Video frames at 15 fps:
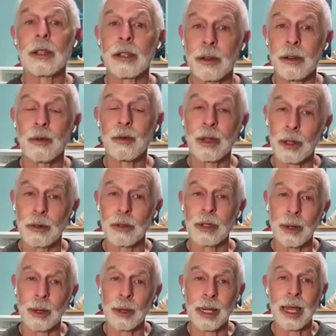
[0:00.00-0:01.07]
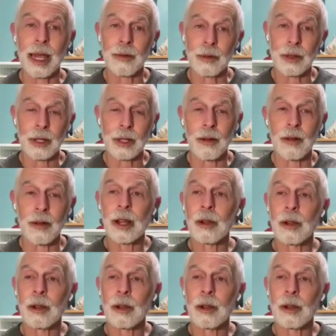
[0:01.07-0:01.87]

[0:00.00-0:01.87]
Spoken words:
to live with those that we can't resolve.